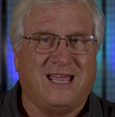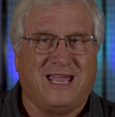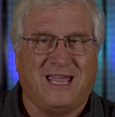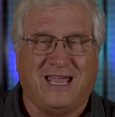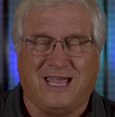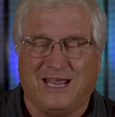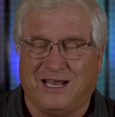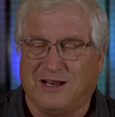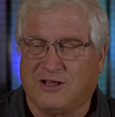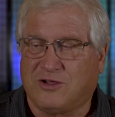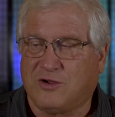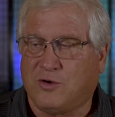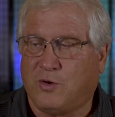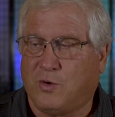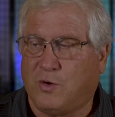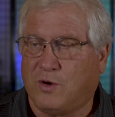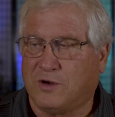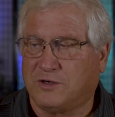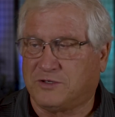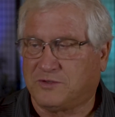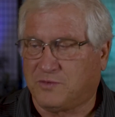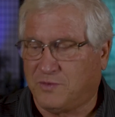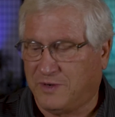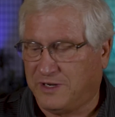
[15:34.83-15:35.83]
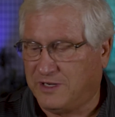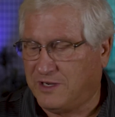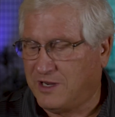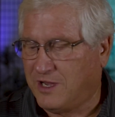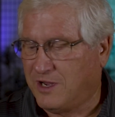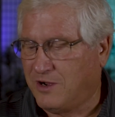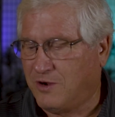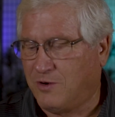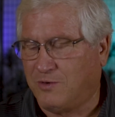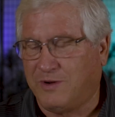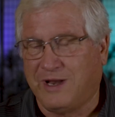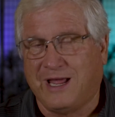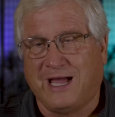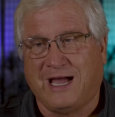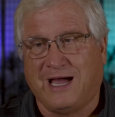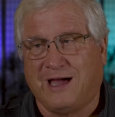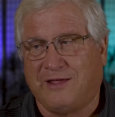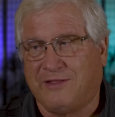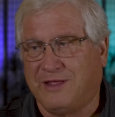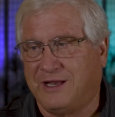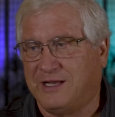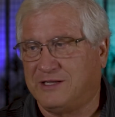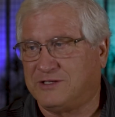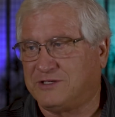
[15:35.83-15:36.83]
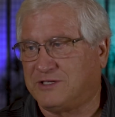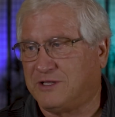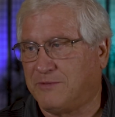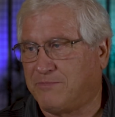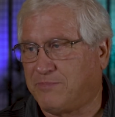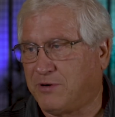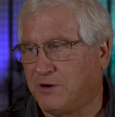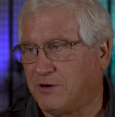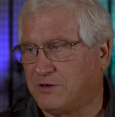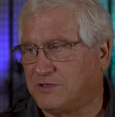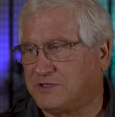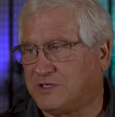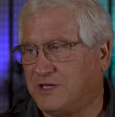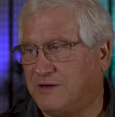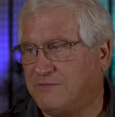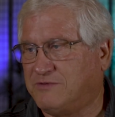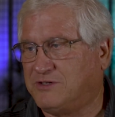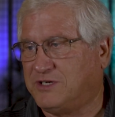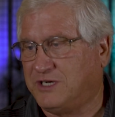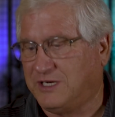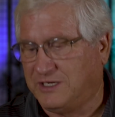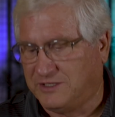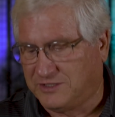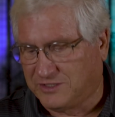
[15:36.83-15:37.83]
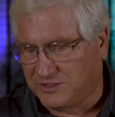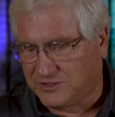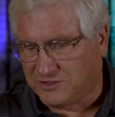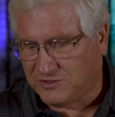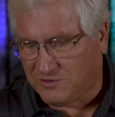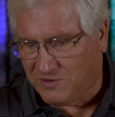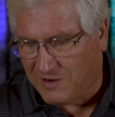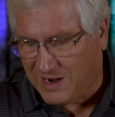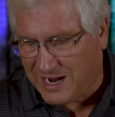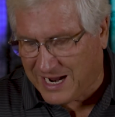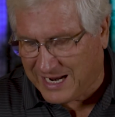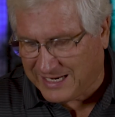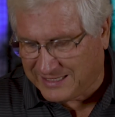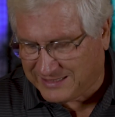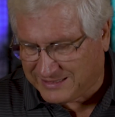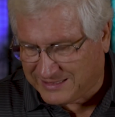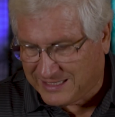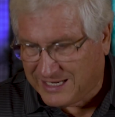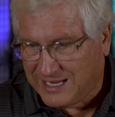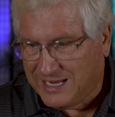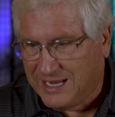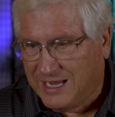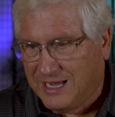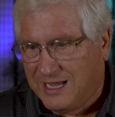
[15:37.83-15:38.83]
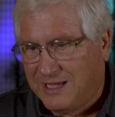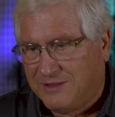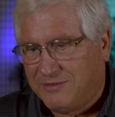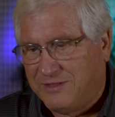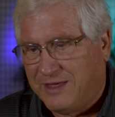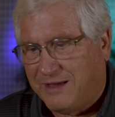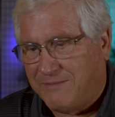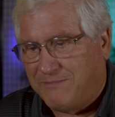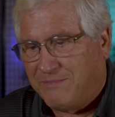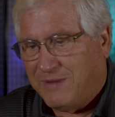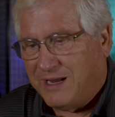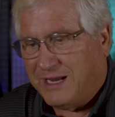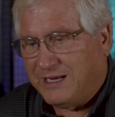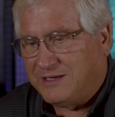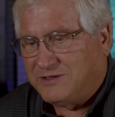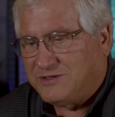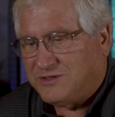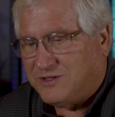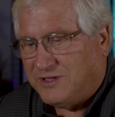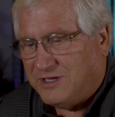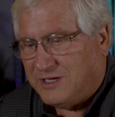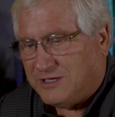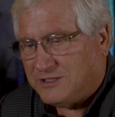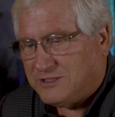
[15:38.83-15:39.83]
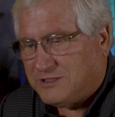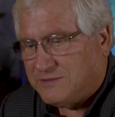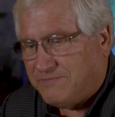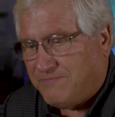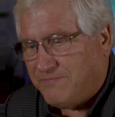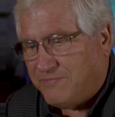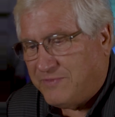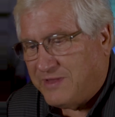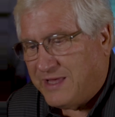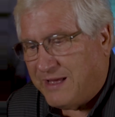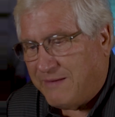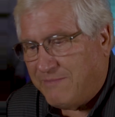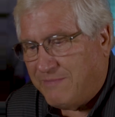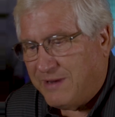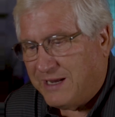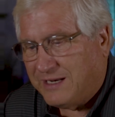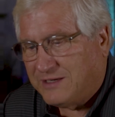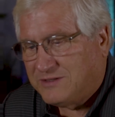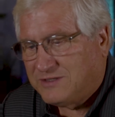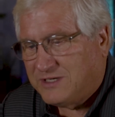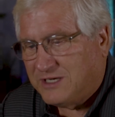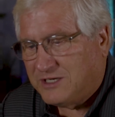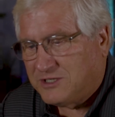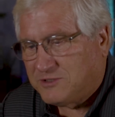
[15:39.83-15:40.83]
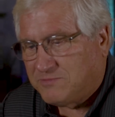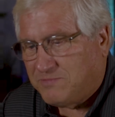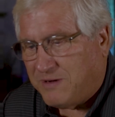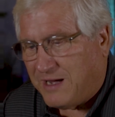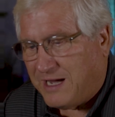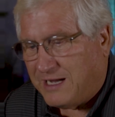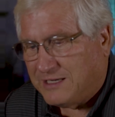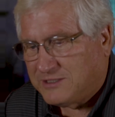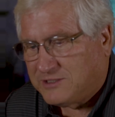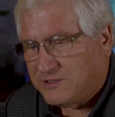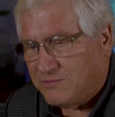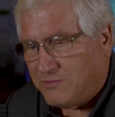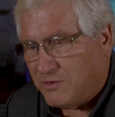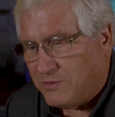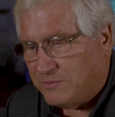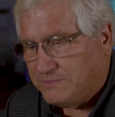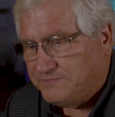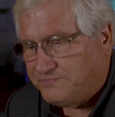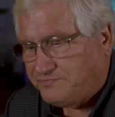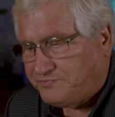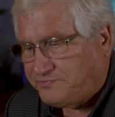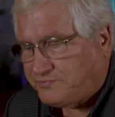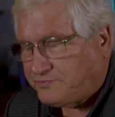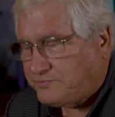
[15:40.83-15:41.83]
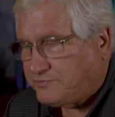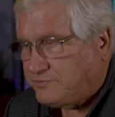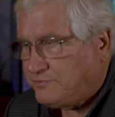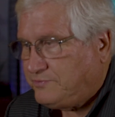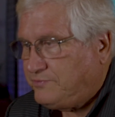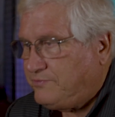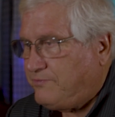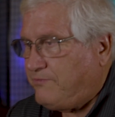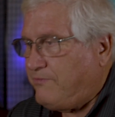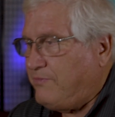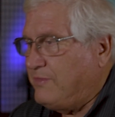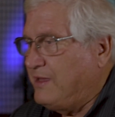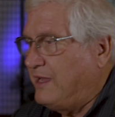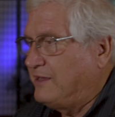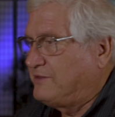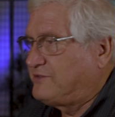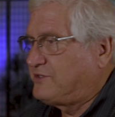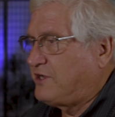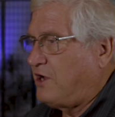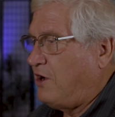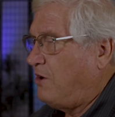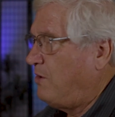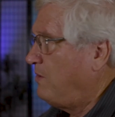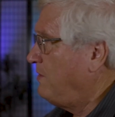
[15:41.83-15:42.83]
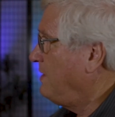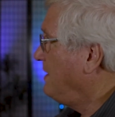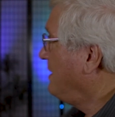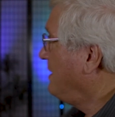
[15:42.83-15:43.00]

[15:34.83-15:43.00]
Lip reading: And of course, we know now that it's the person of Jesus Christ that makes this possible. And so